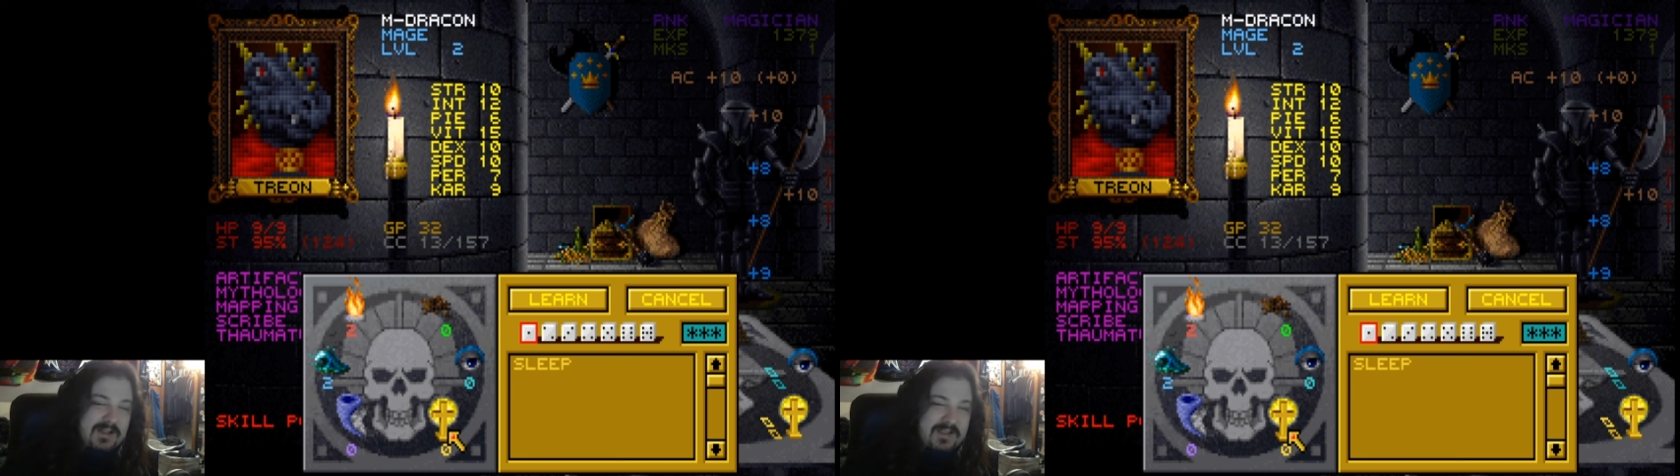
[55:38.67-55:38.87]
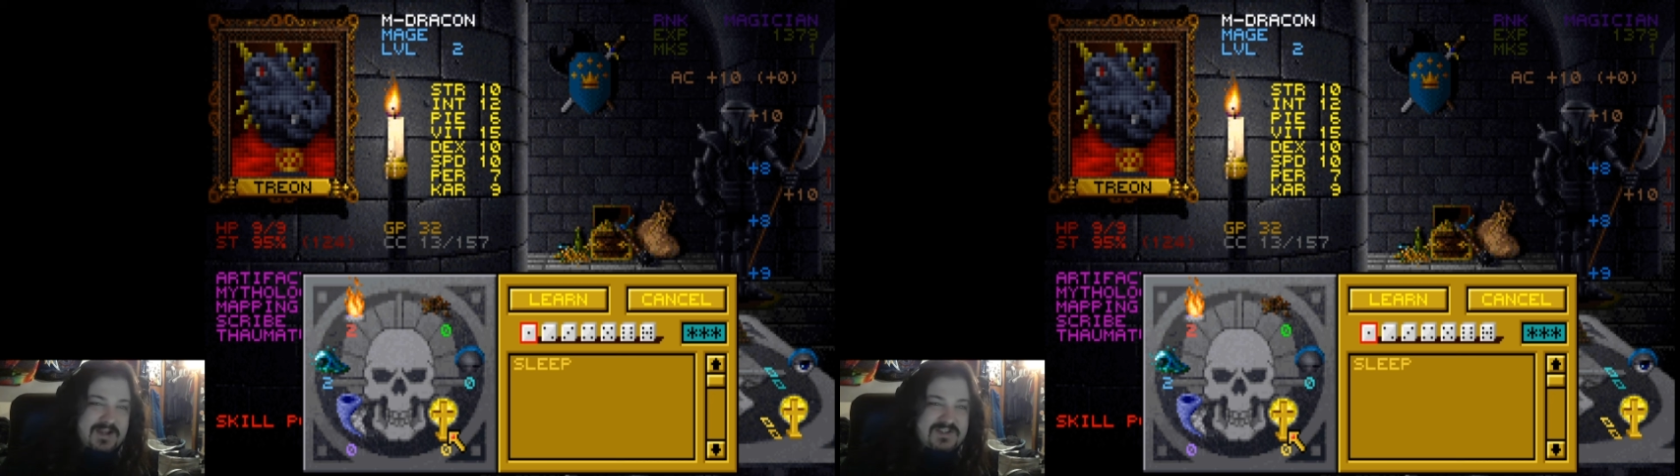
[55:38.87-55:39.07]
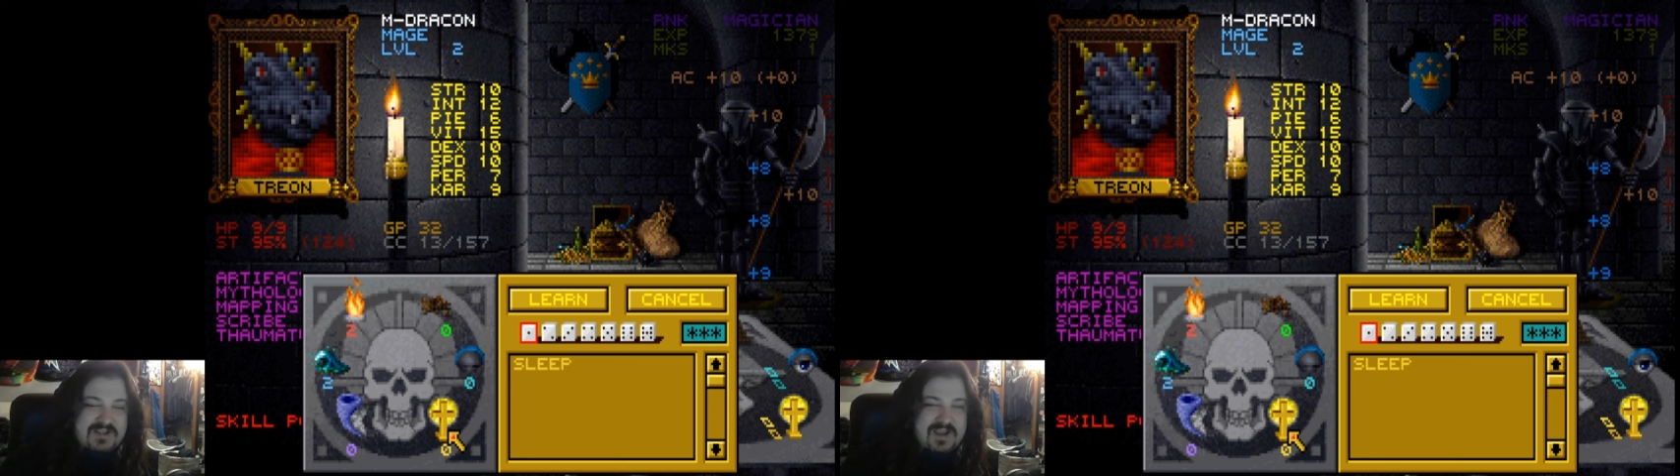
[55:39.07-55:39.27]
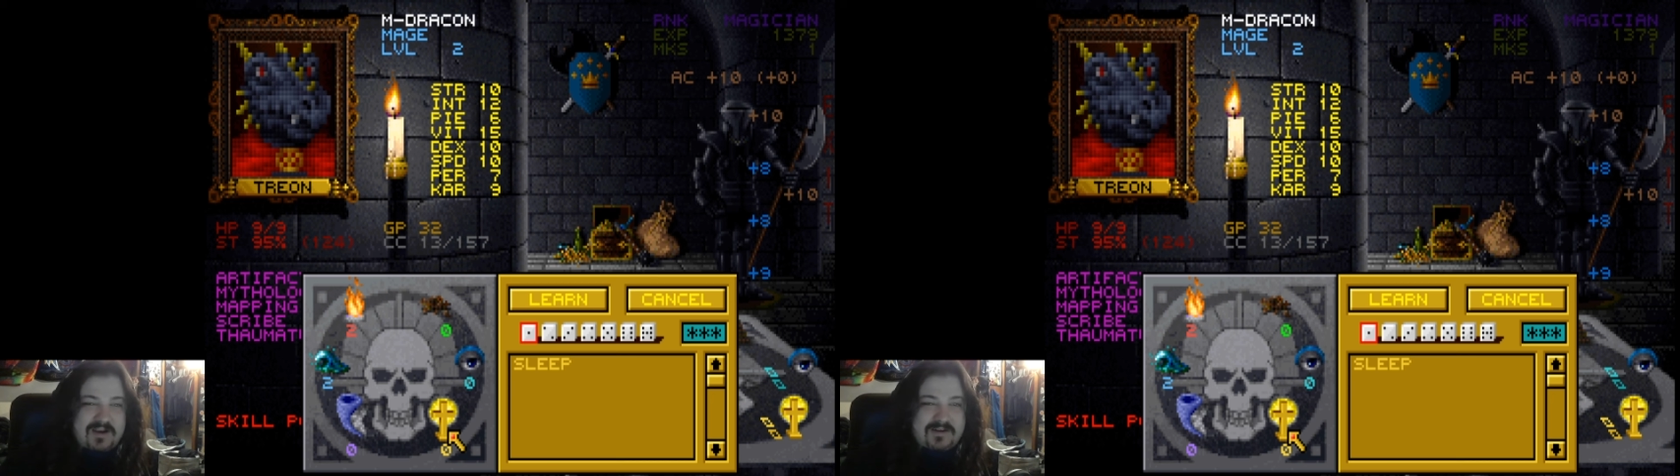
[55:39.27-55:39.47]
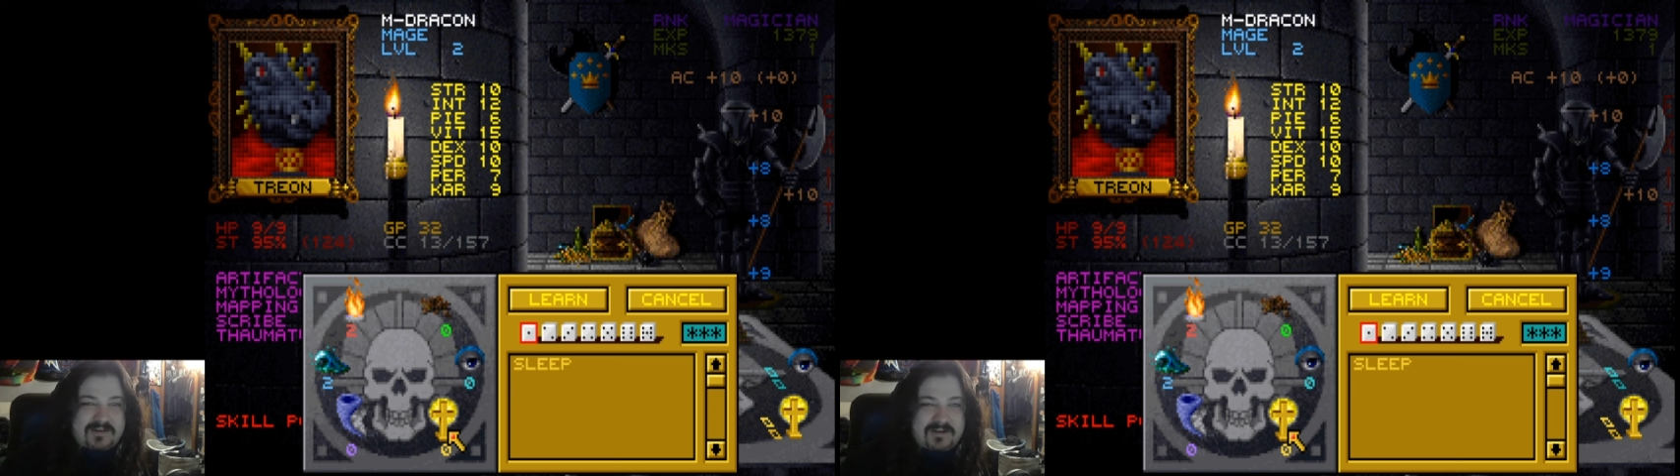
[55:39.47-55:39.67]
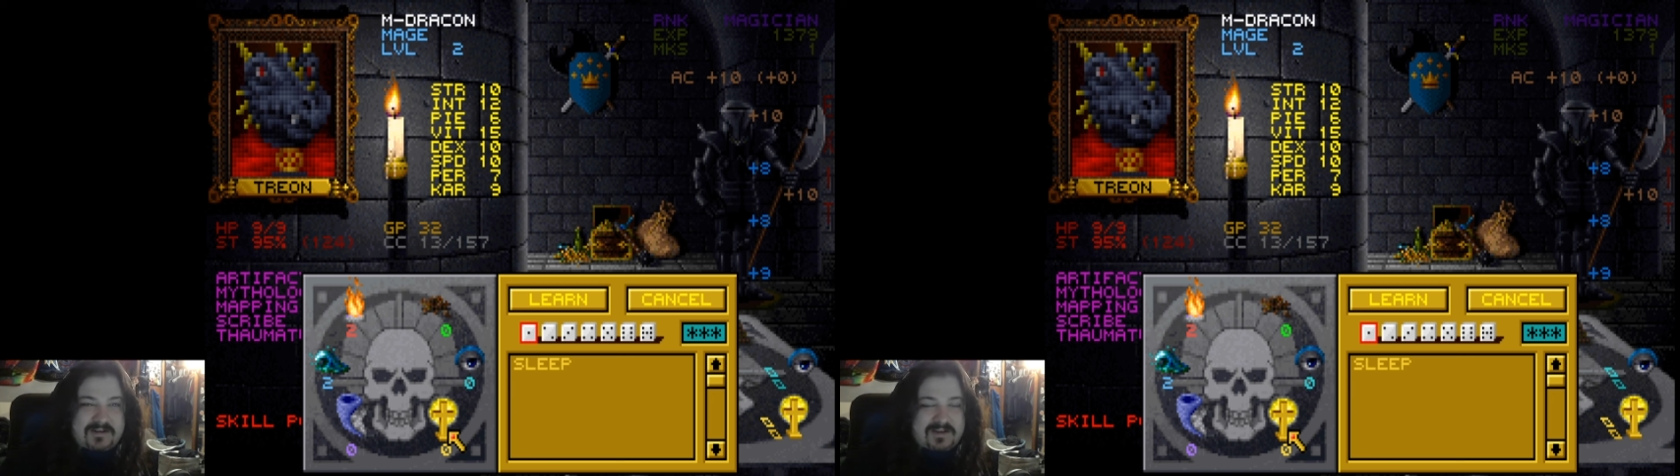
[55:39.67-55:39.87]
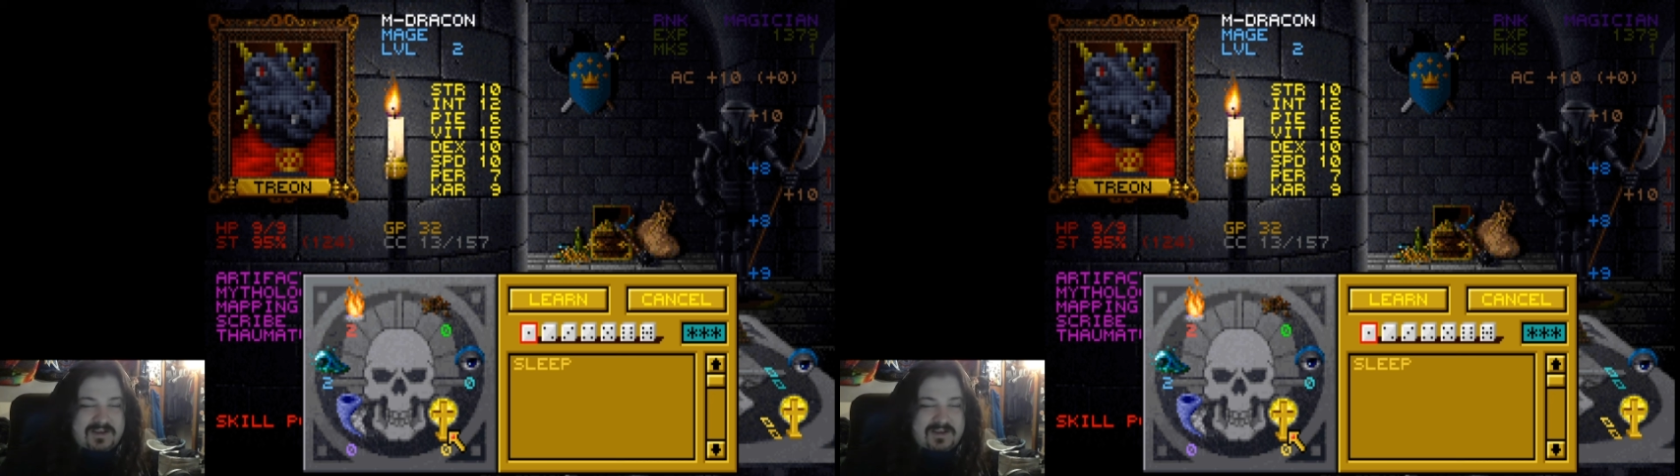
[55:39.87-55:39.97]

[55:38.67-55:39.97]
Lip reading: lot as a character.